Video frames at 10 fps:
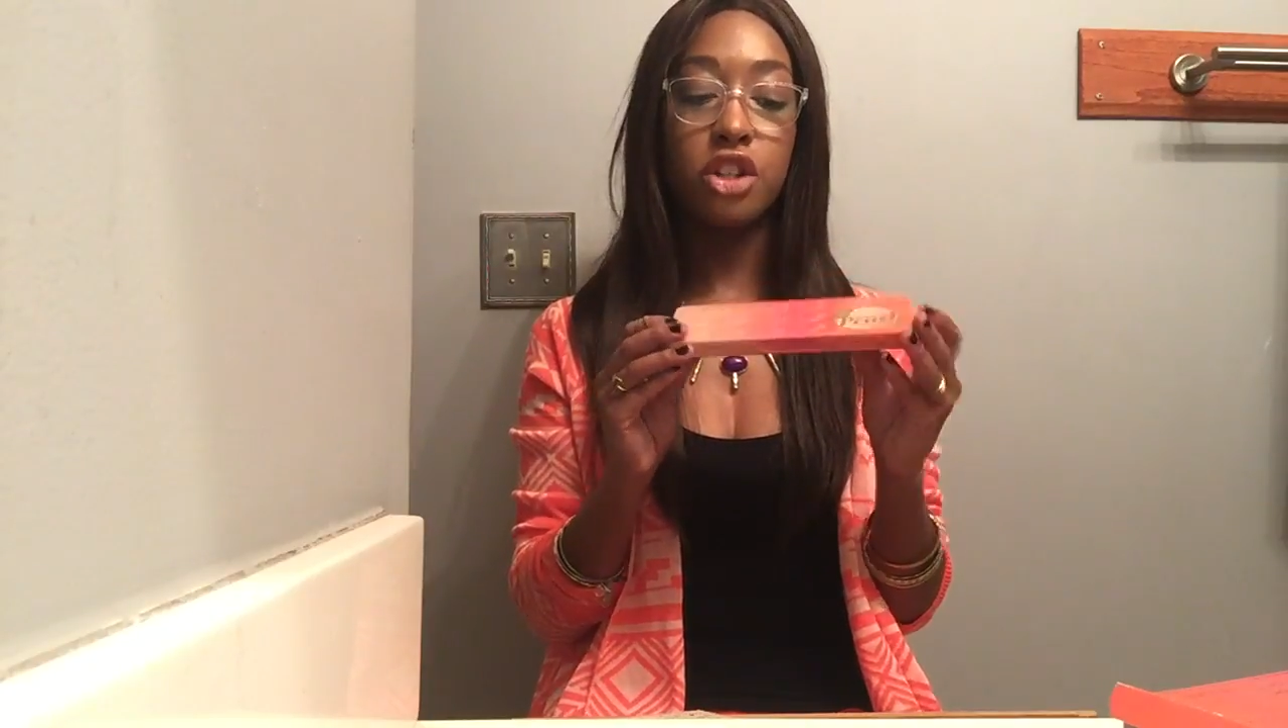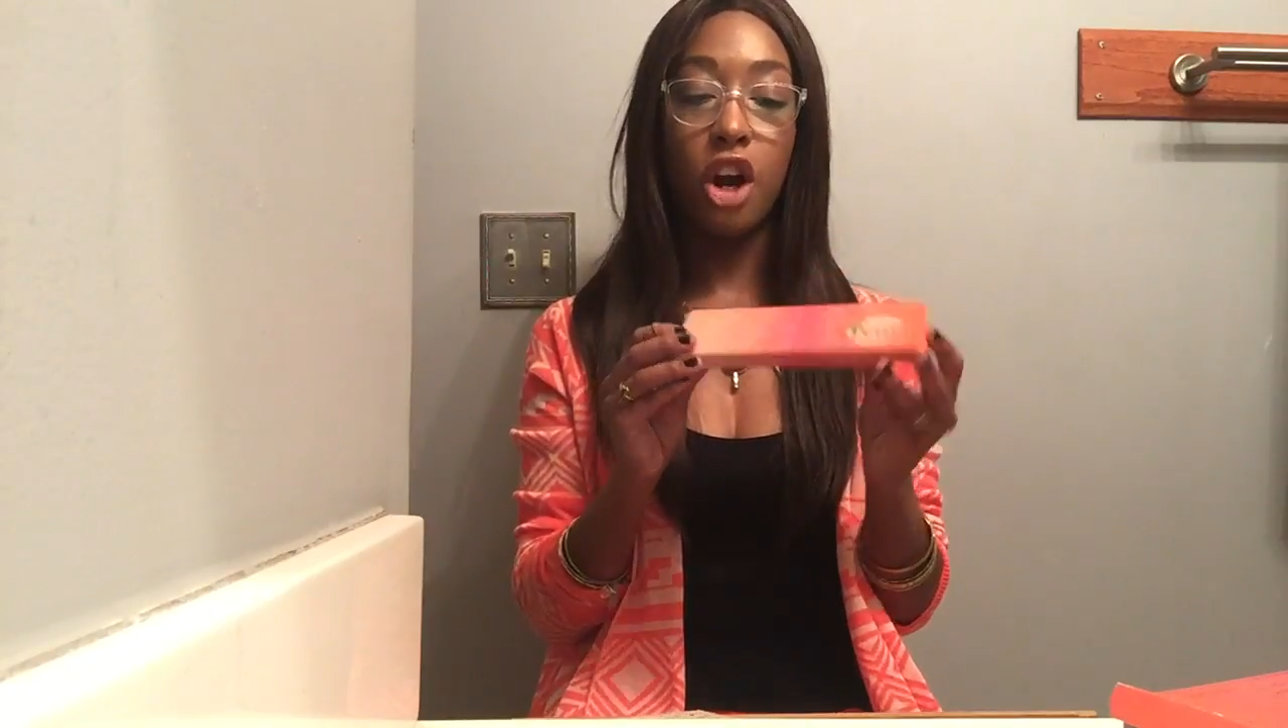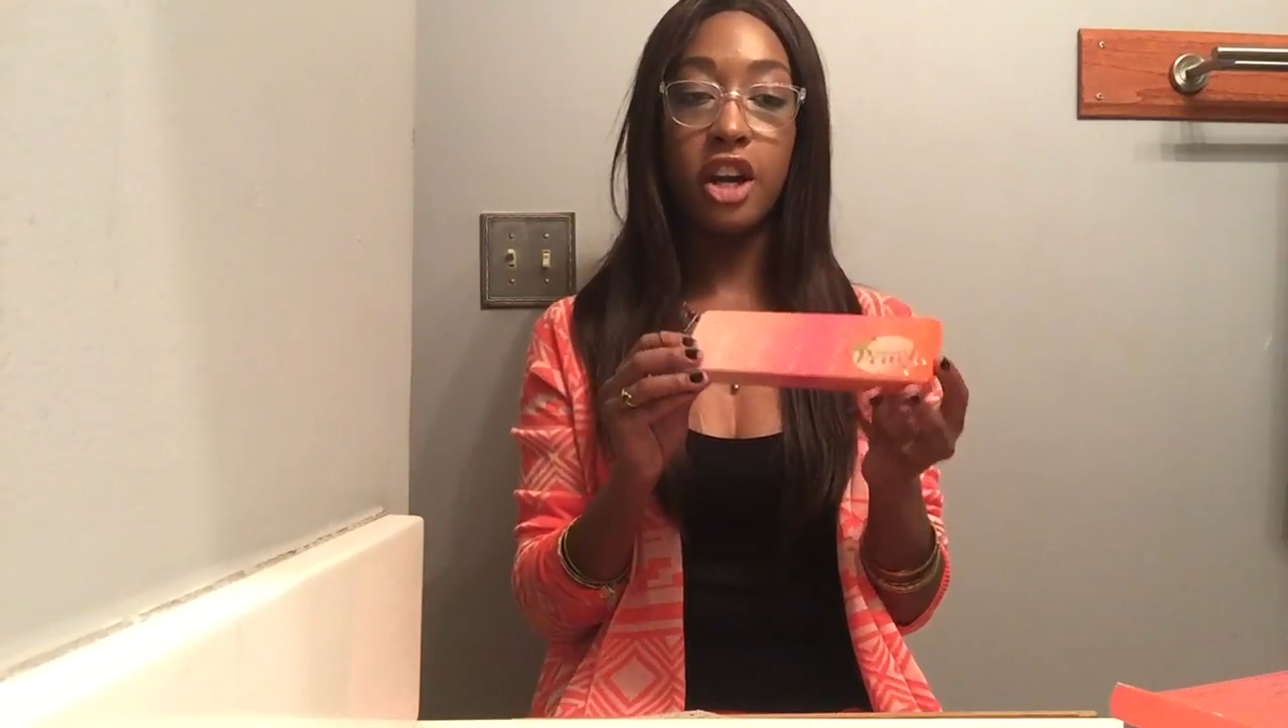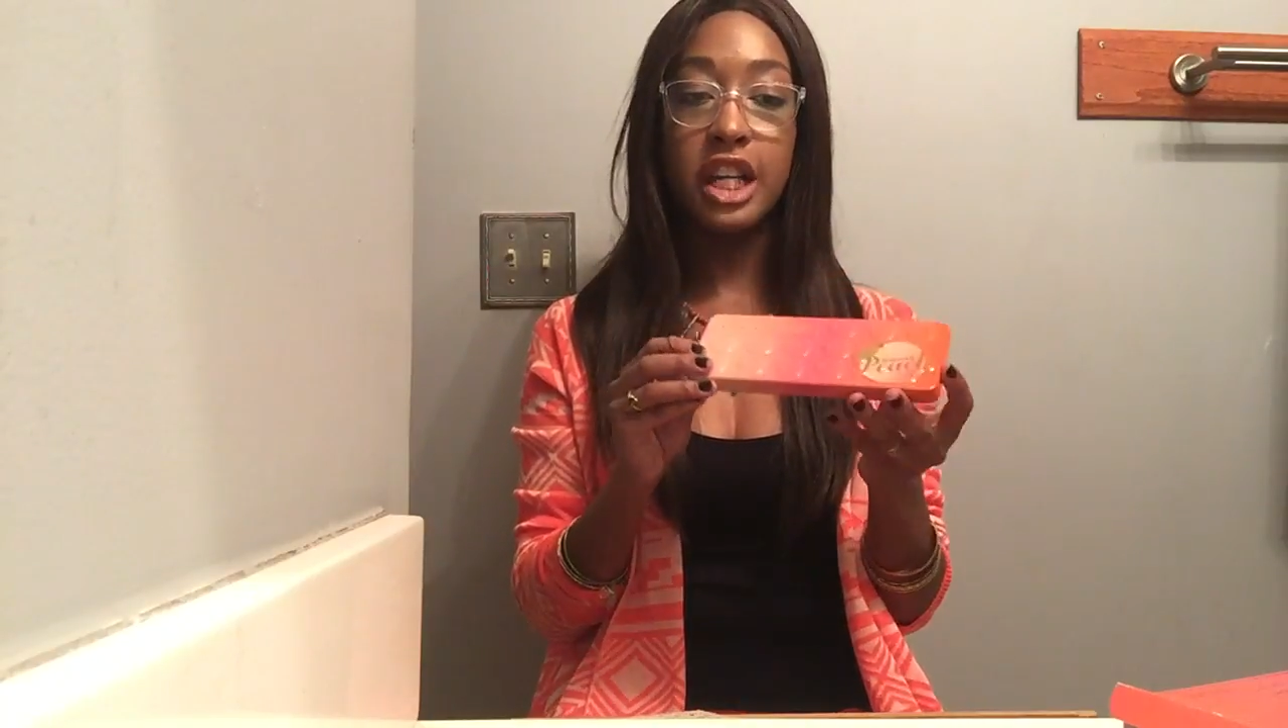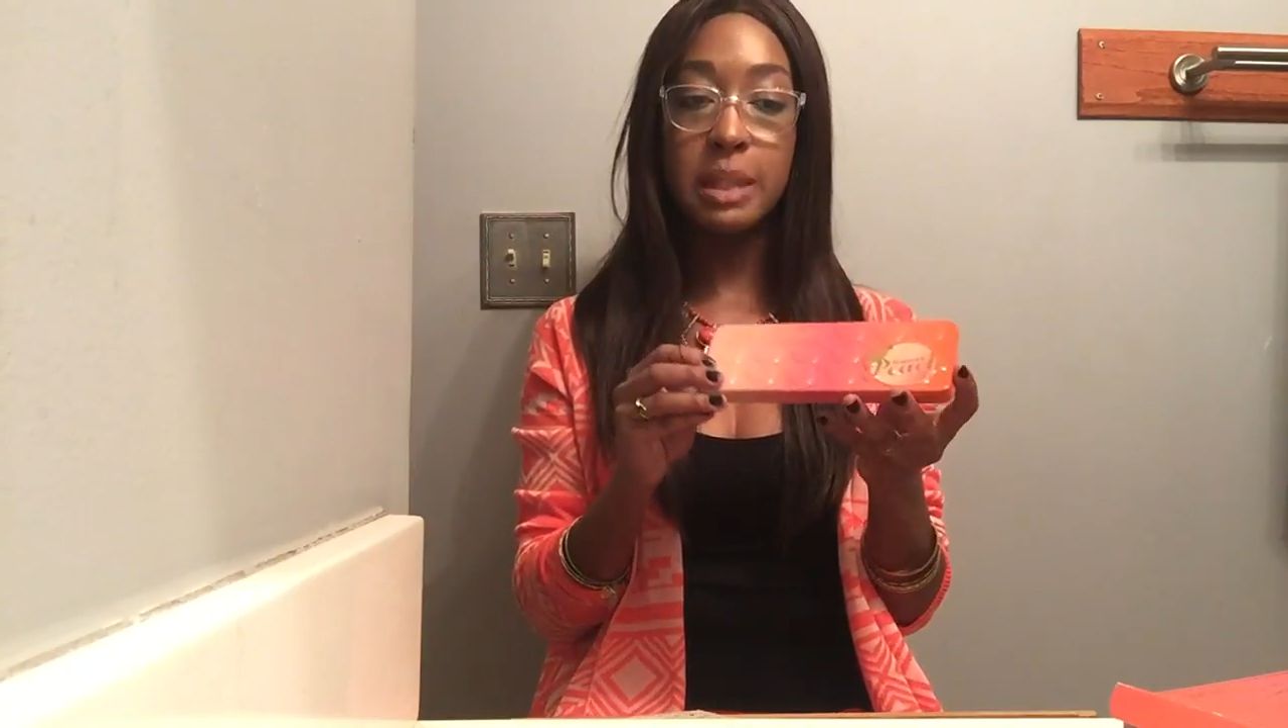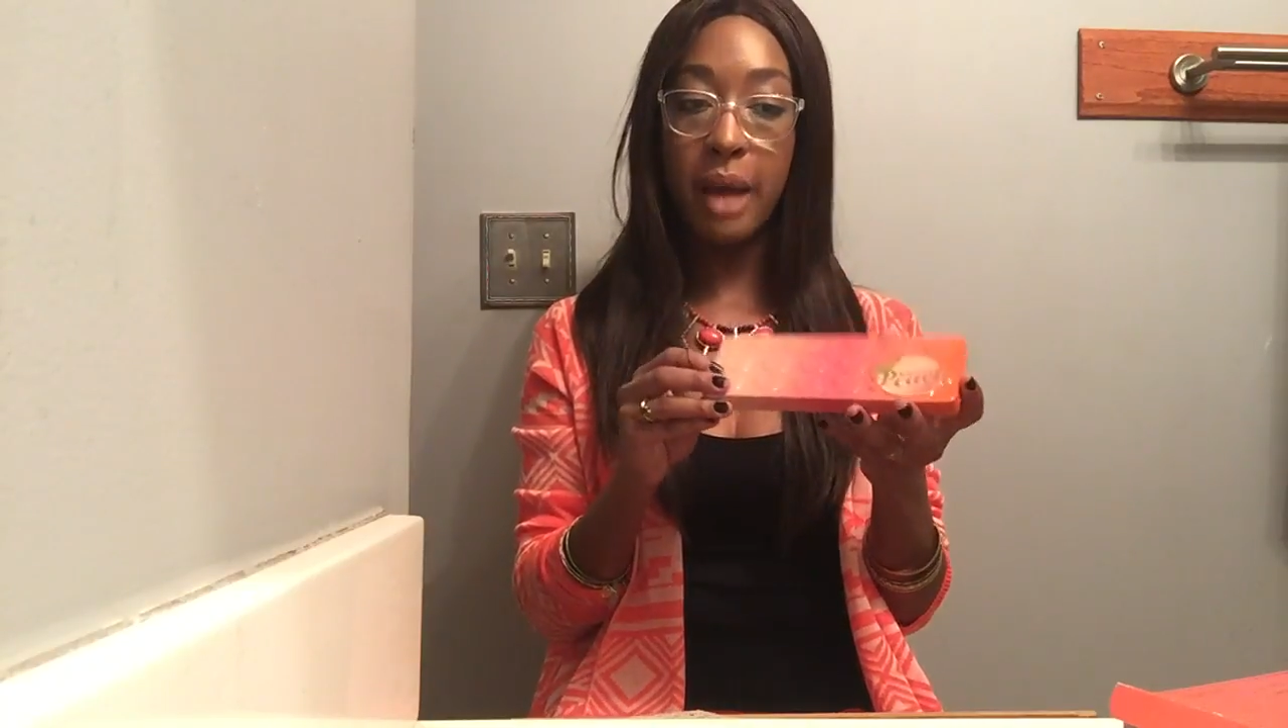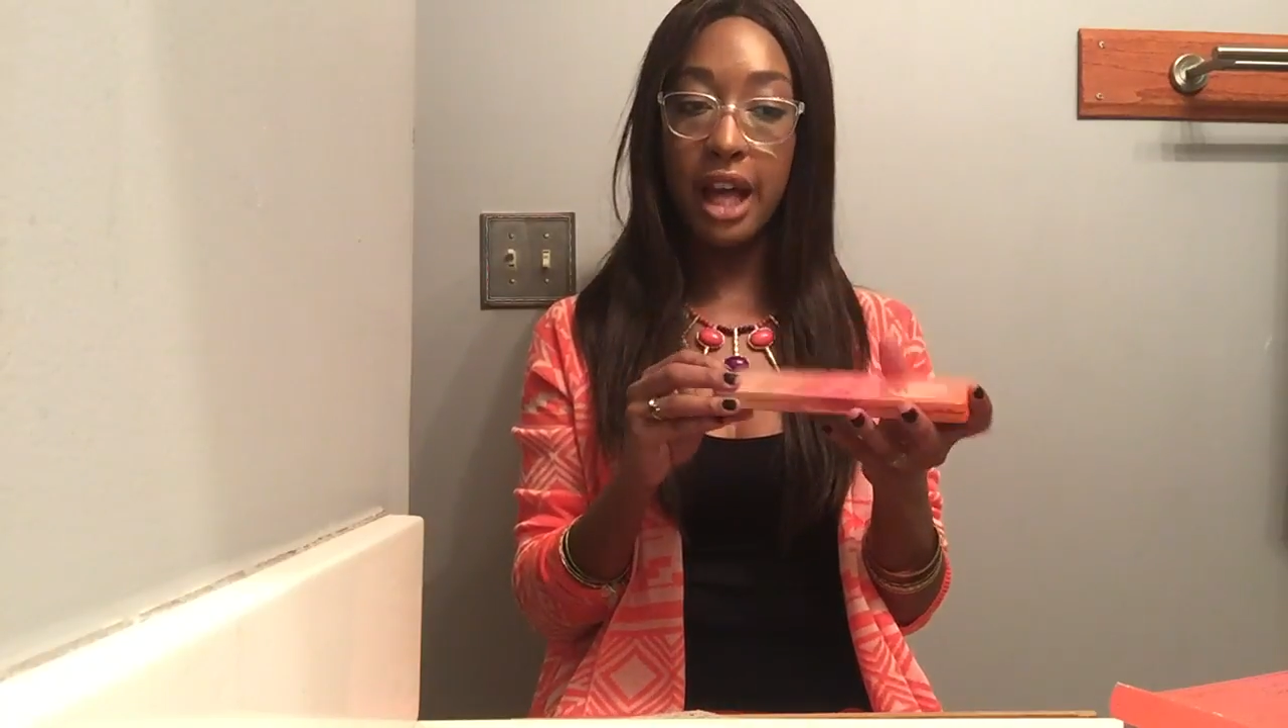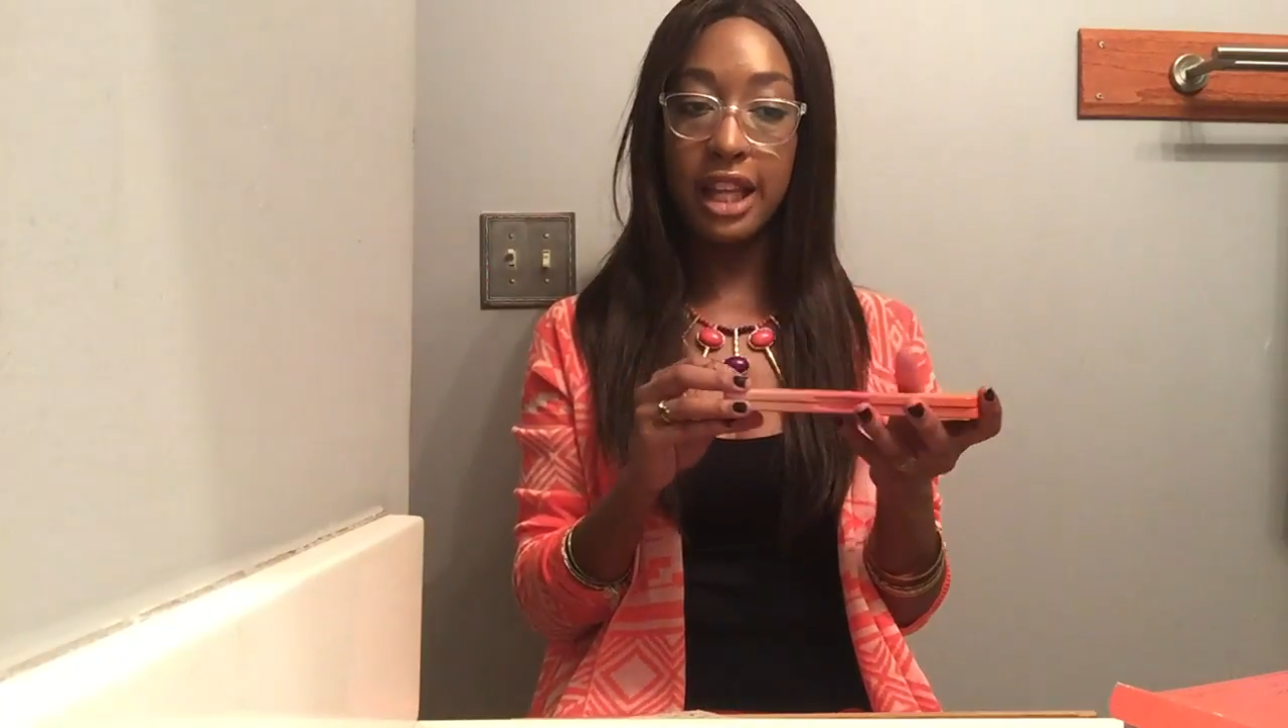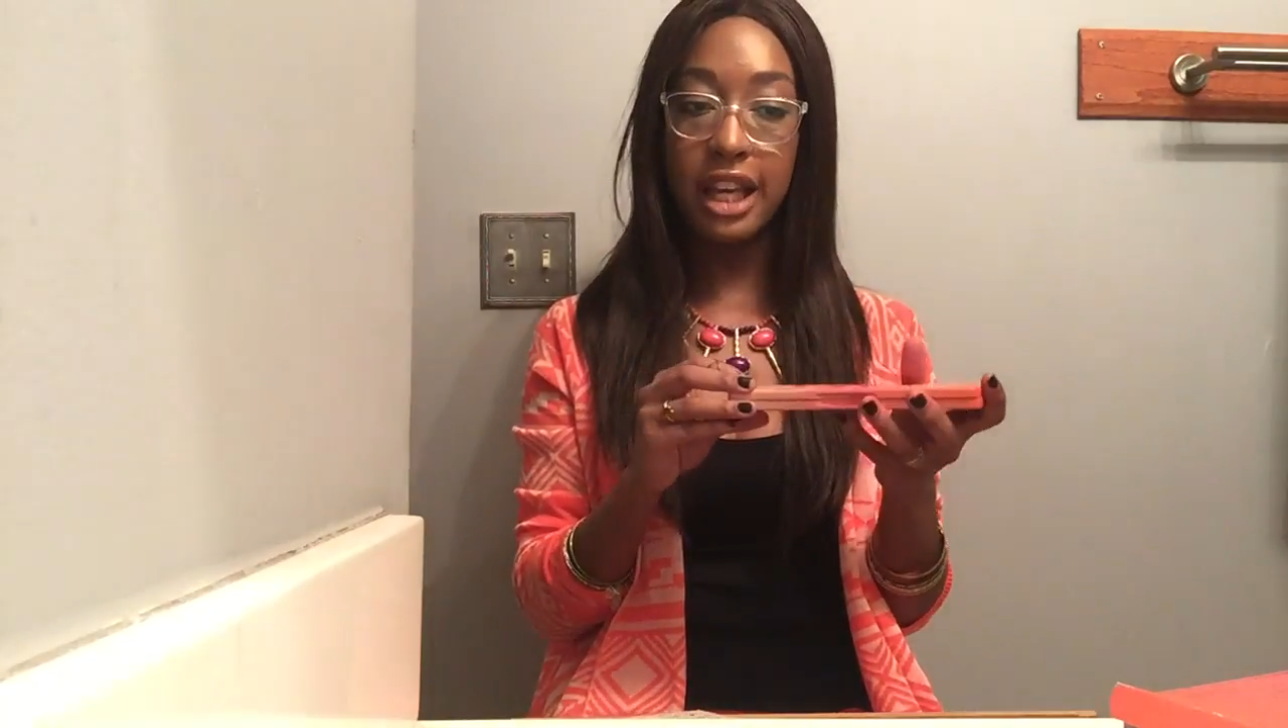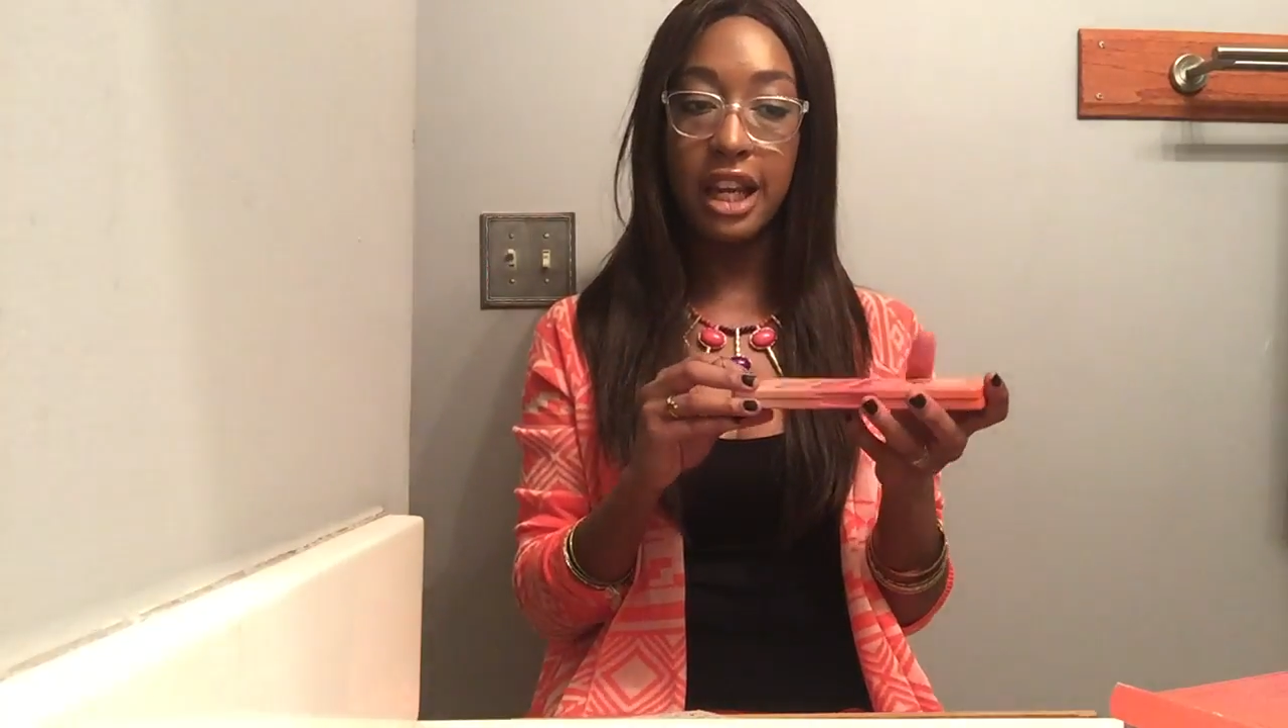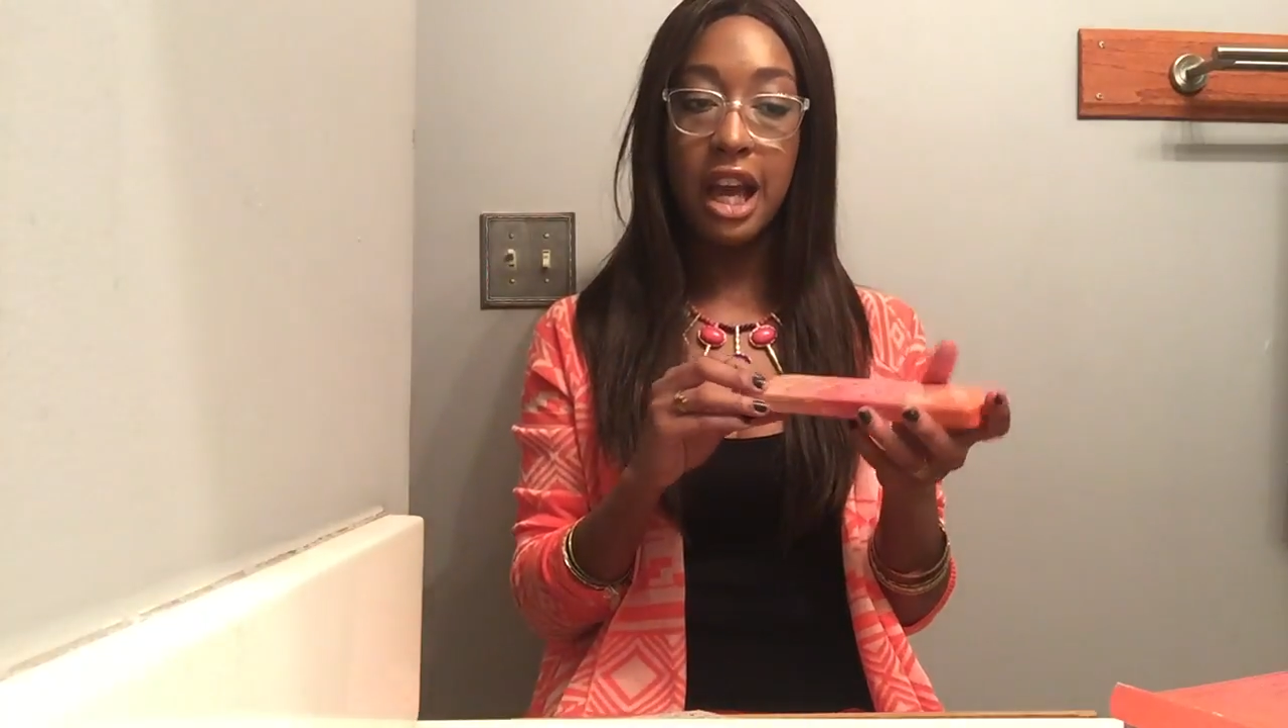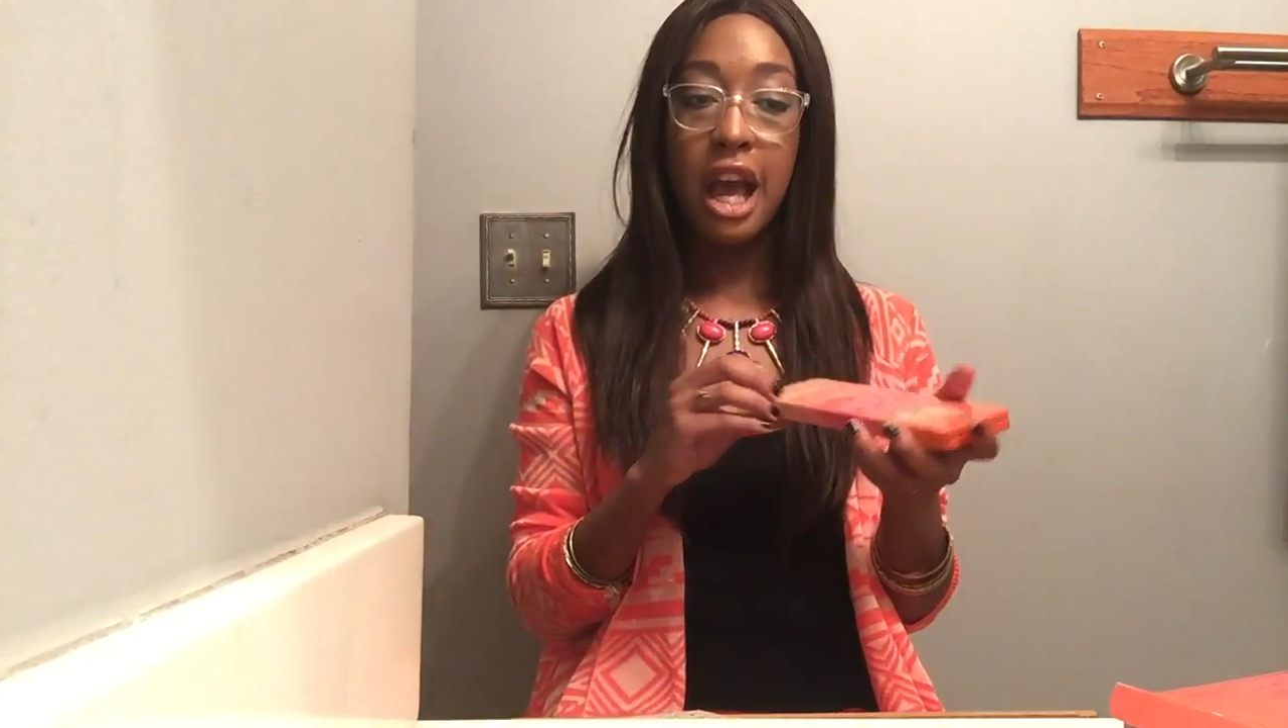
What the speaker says: Tartiest palette.